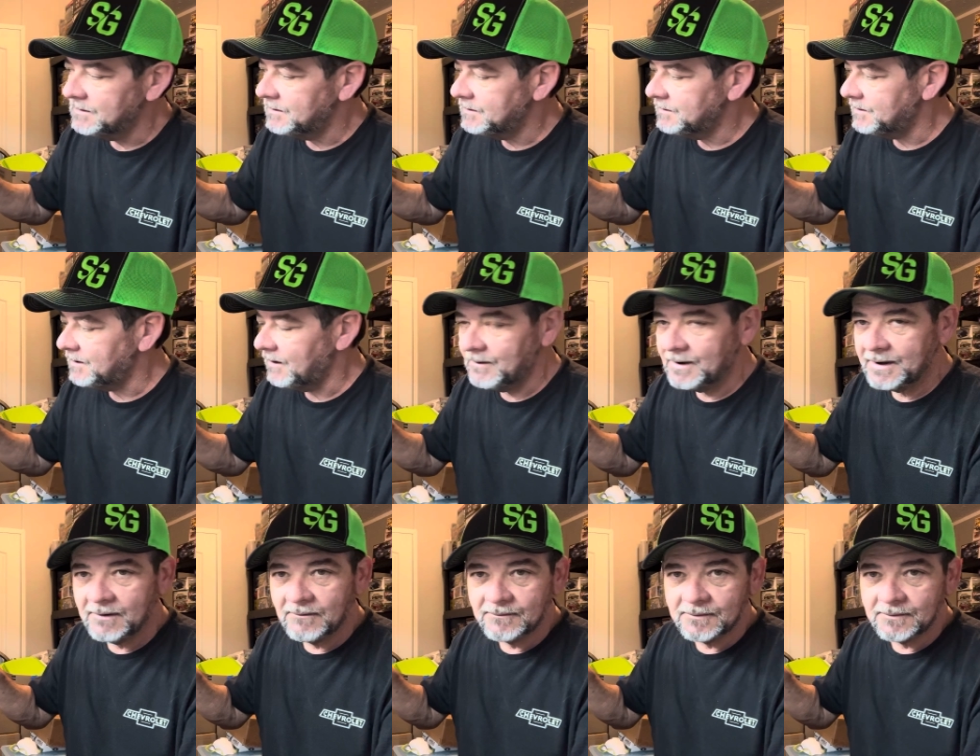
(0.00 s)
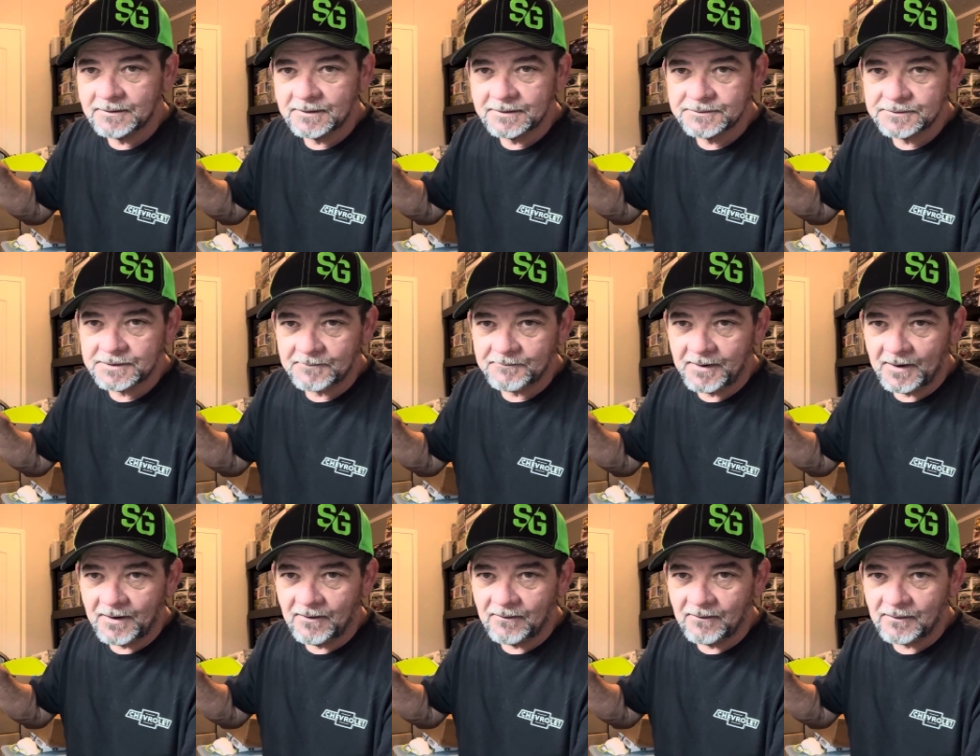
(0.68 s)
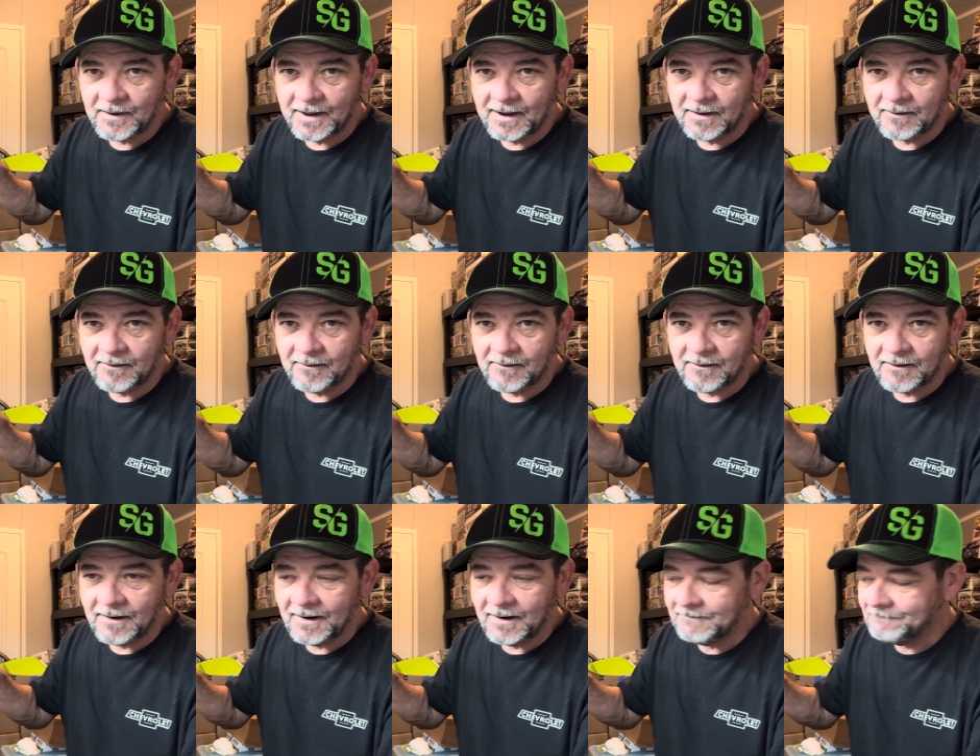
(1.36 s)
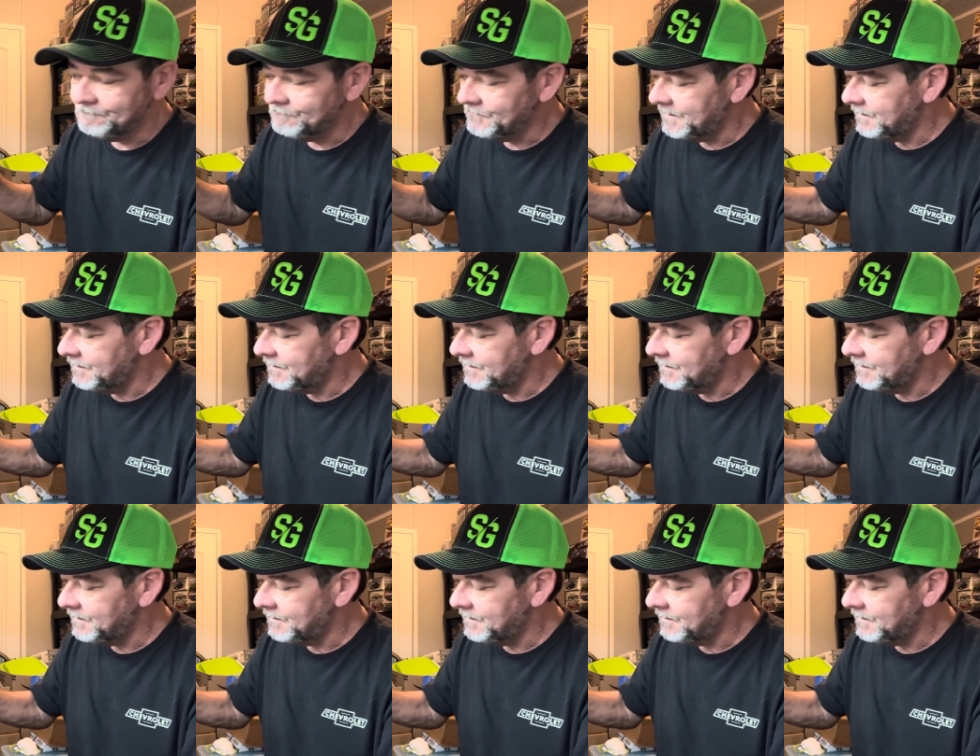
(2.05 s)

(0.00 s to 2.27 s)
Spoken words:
Y'all get on there and check Paul out, all right?